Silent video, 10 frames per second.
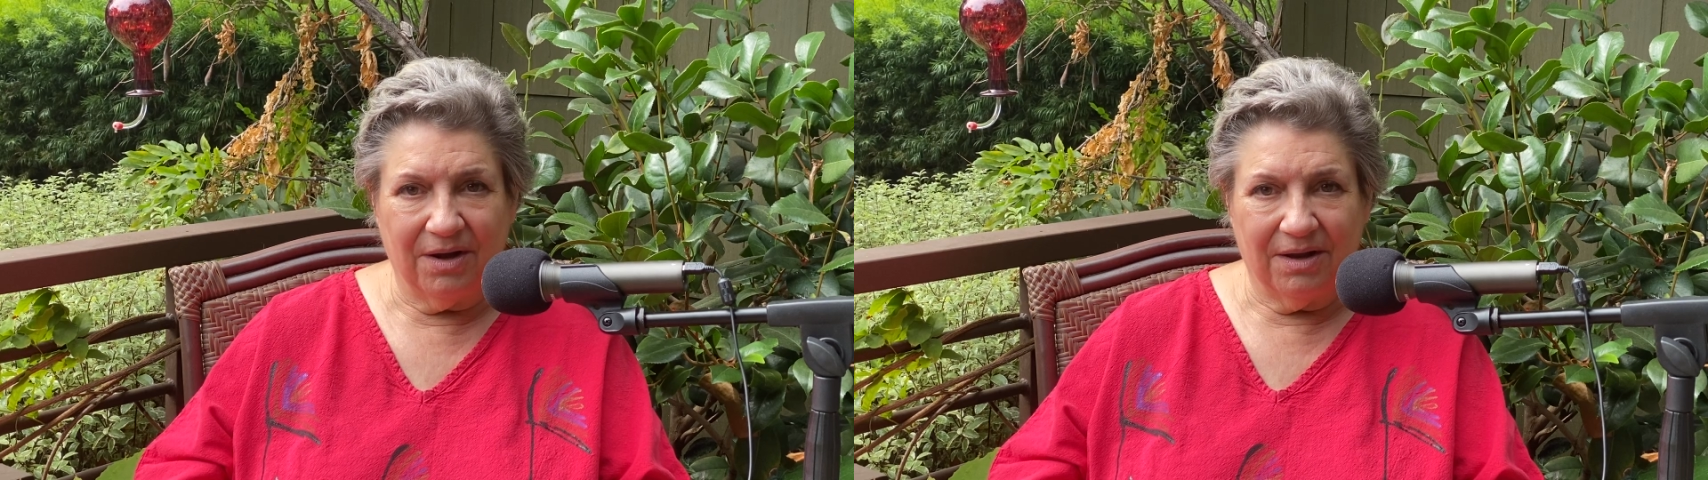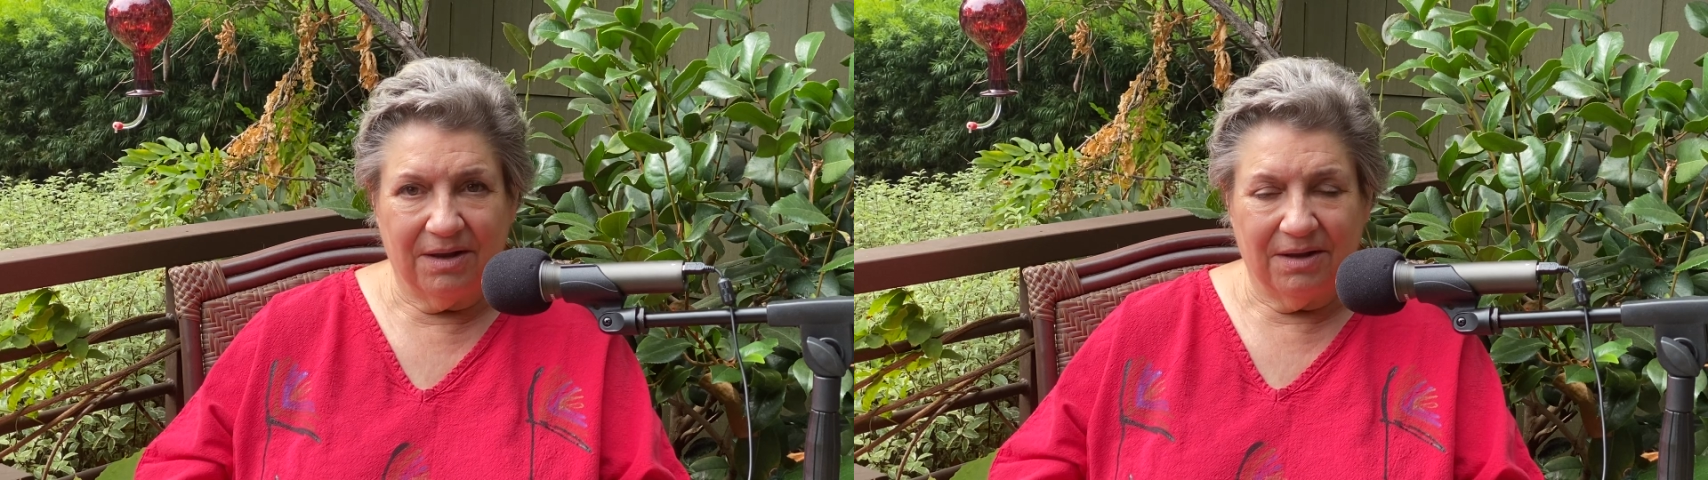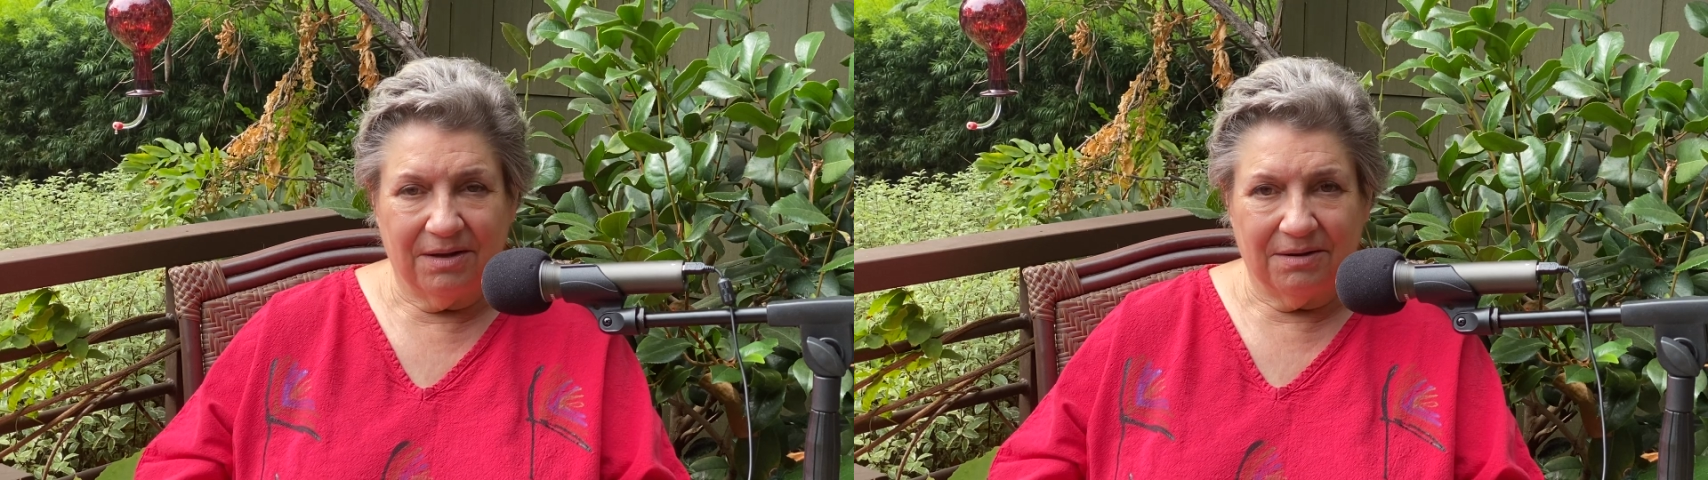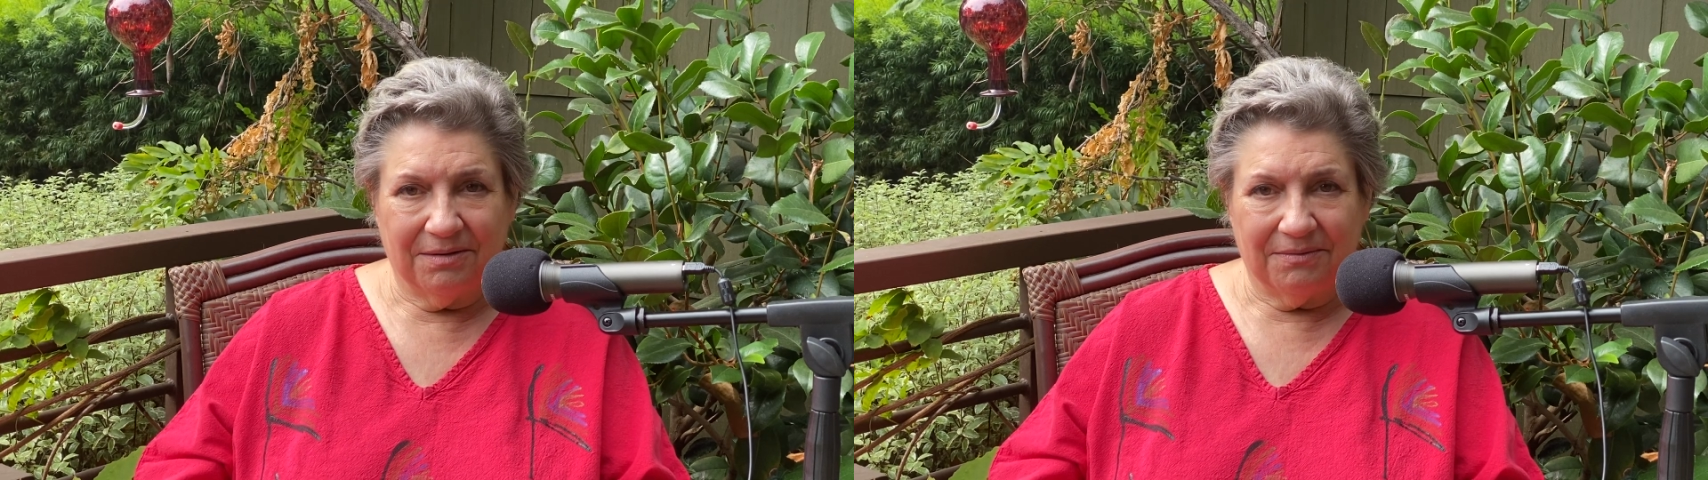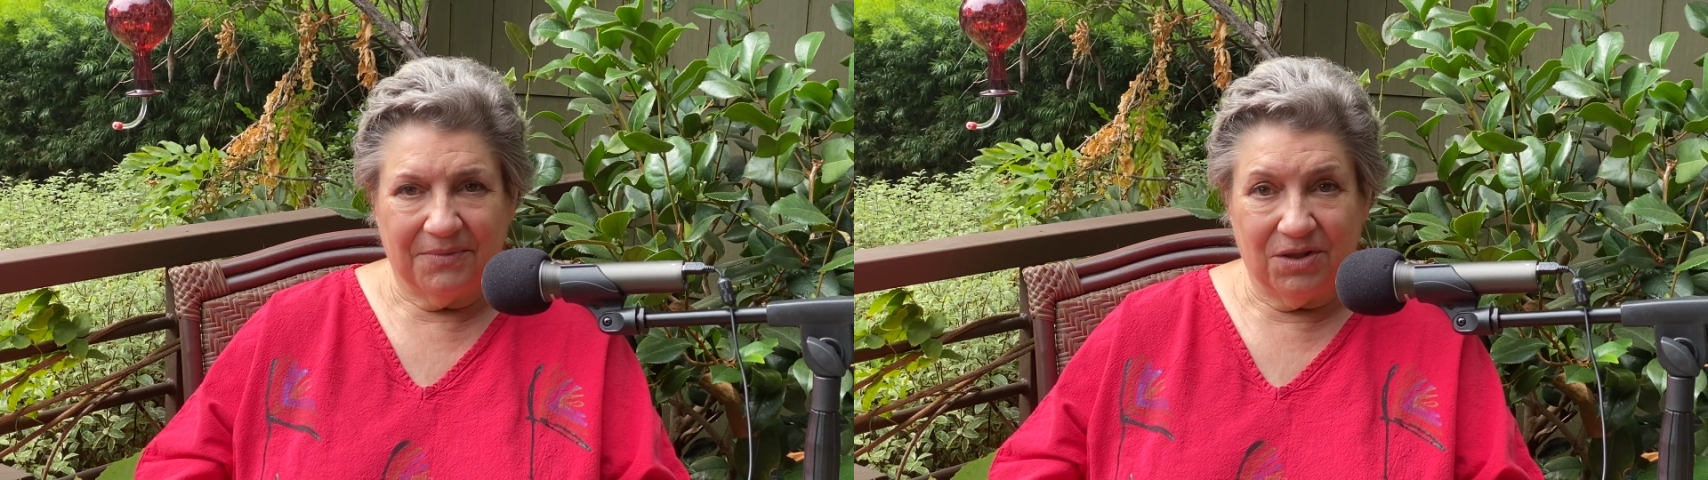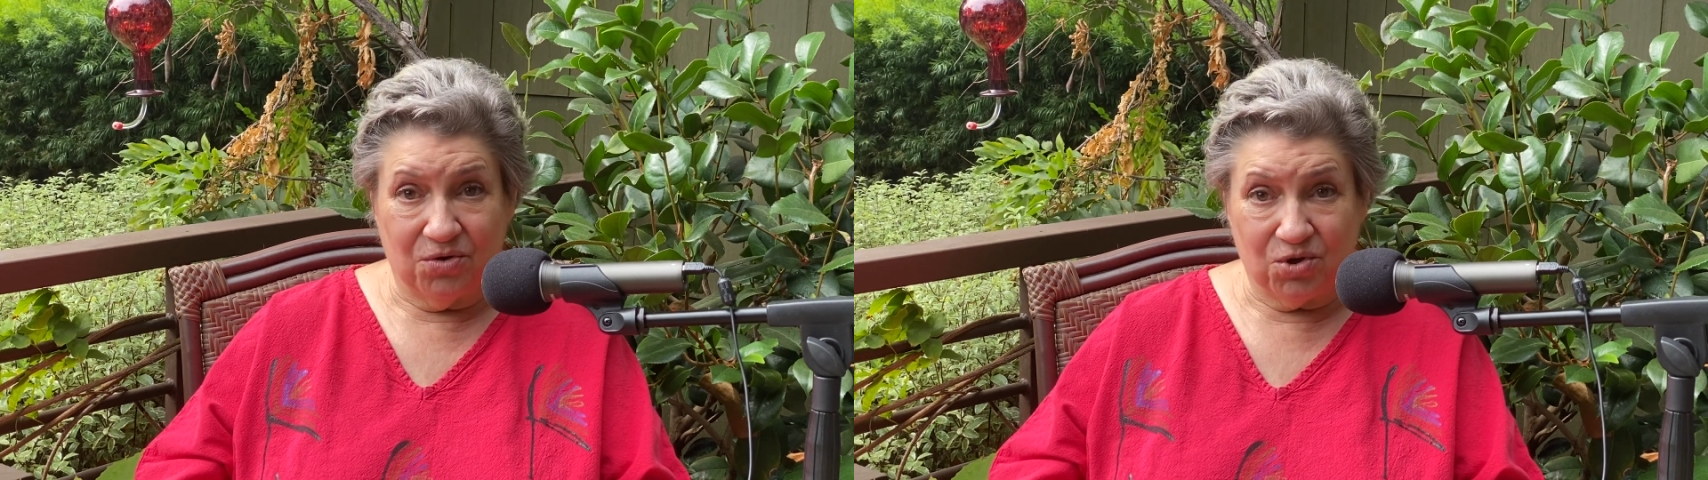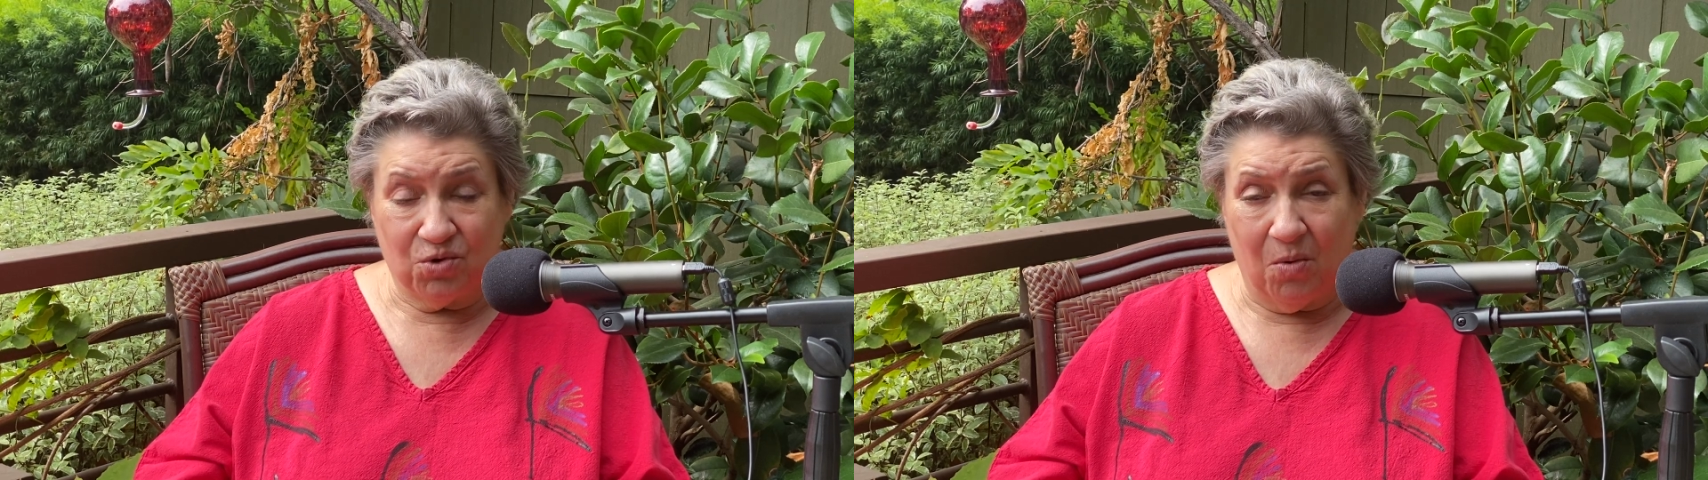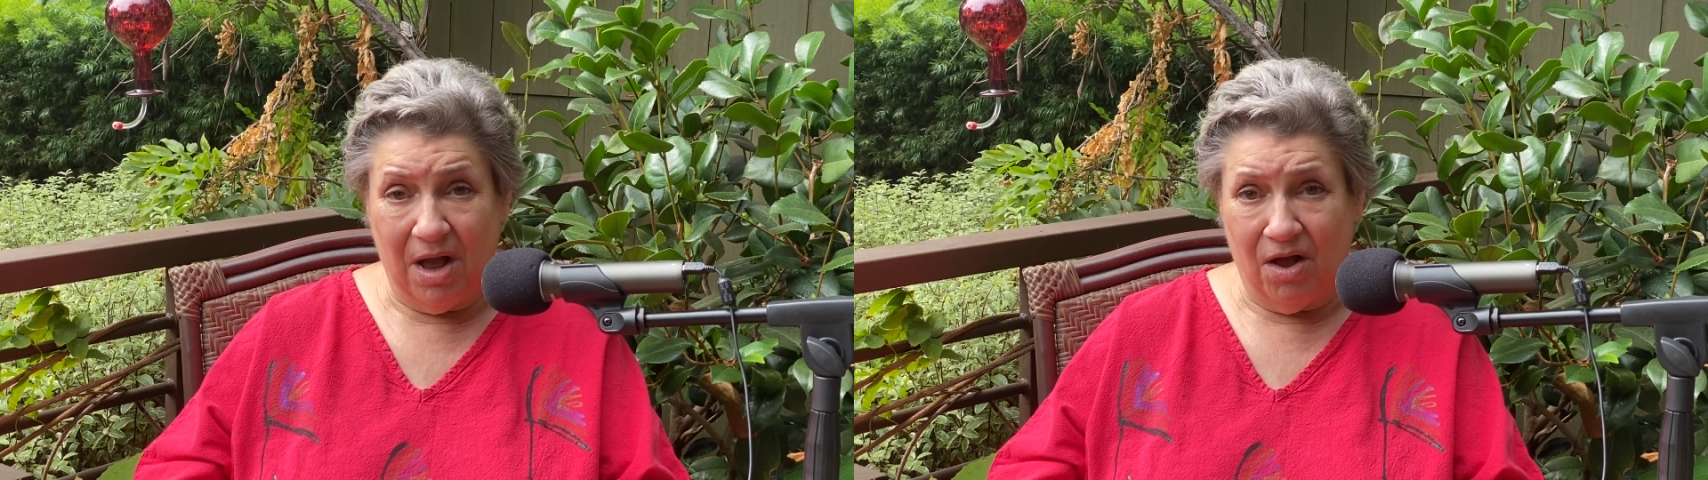I mean, there are
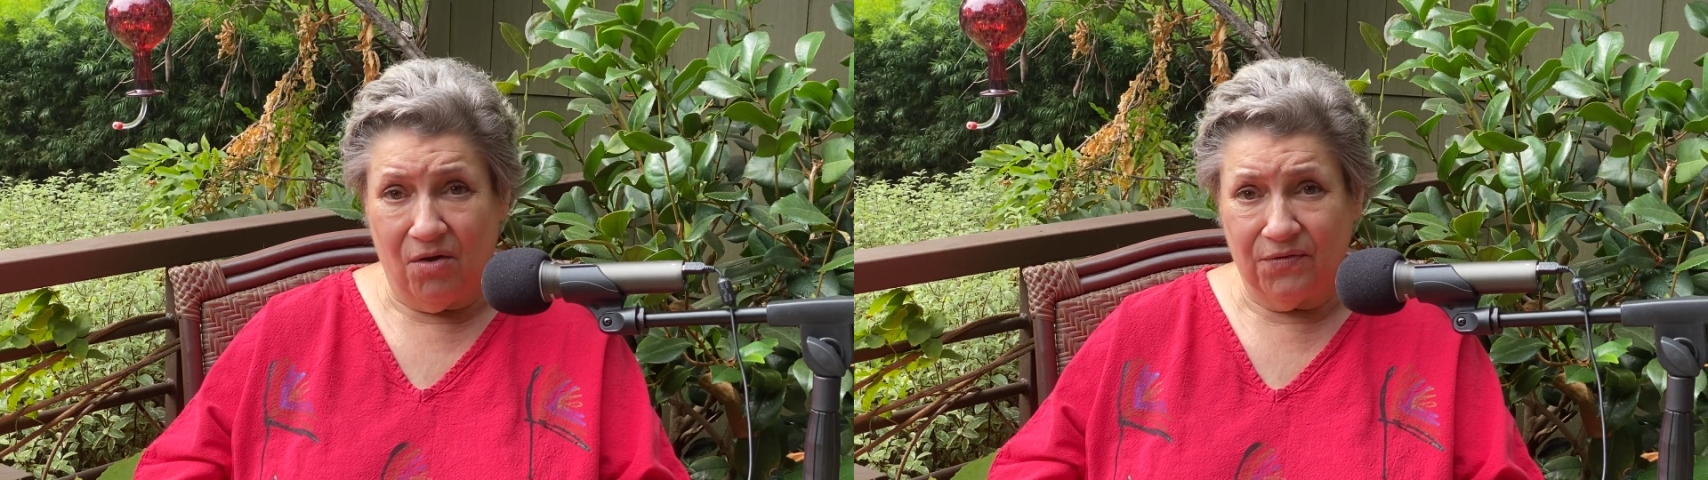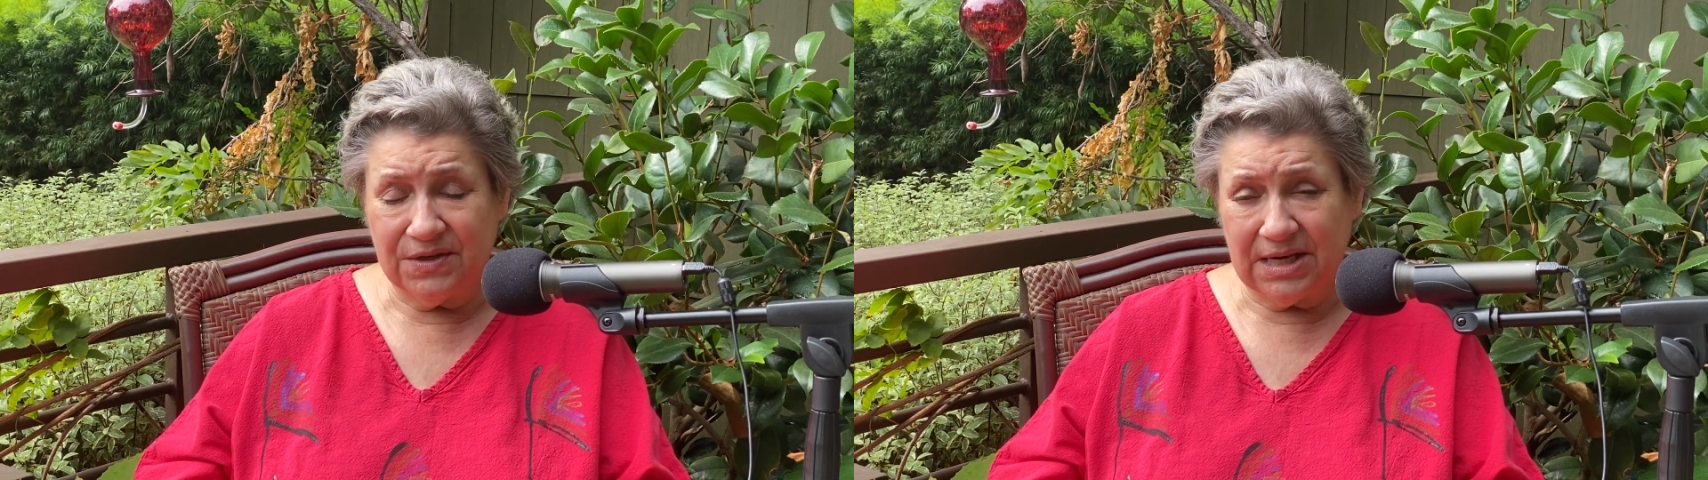12